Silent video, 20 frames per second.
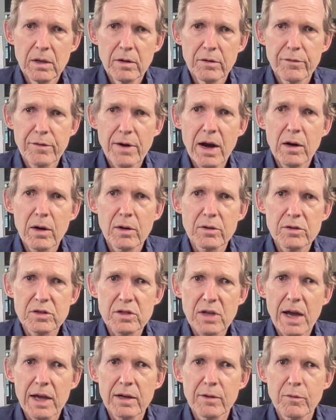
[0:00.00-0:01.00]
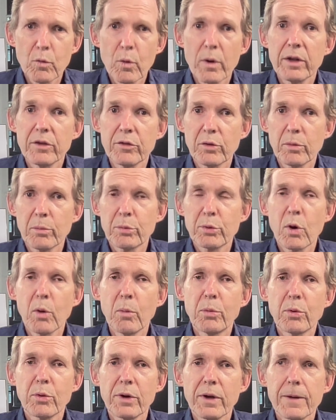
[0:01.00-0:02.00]
far outside of what is
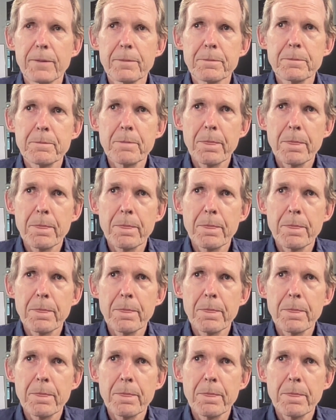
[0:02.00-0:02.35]
appropriate.